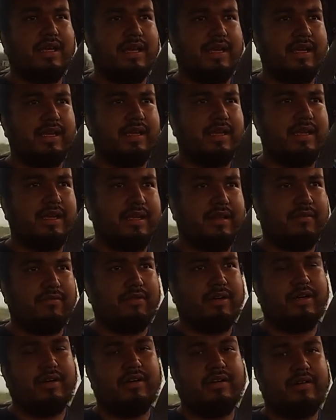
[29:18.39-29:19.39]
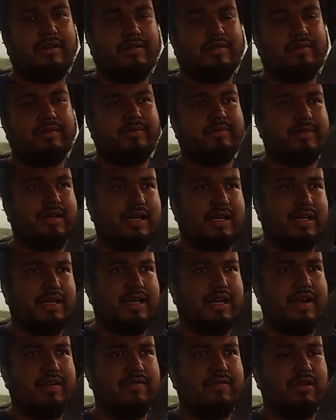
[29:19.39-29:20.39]
and well, I
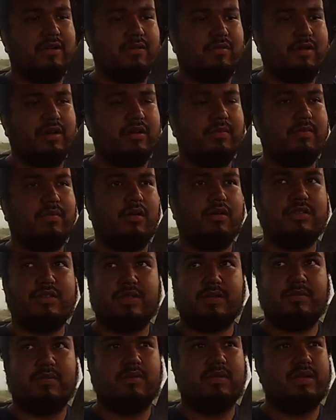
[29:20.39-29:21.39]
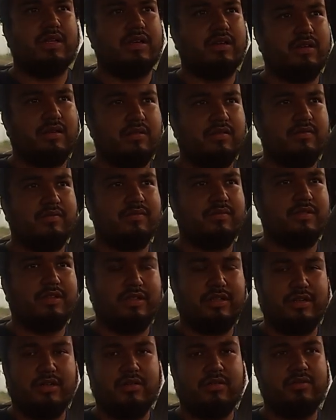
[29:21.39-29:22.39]
didn't have nowhere to bolt them,
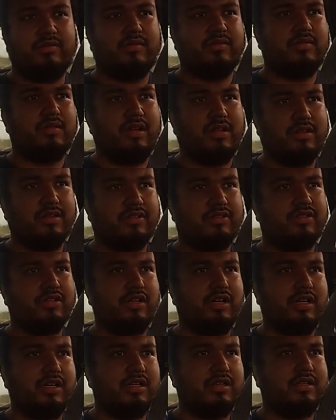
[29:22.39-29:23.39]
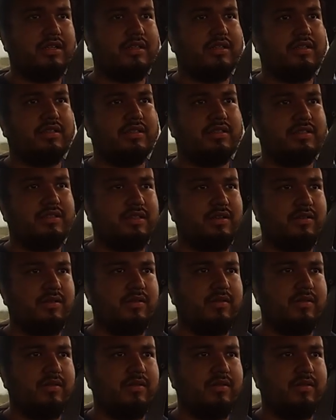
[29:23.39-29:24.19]
you know, on the truck. So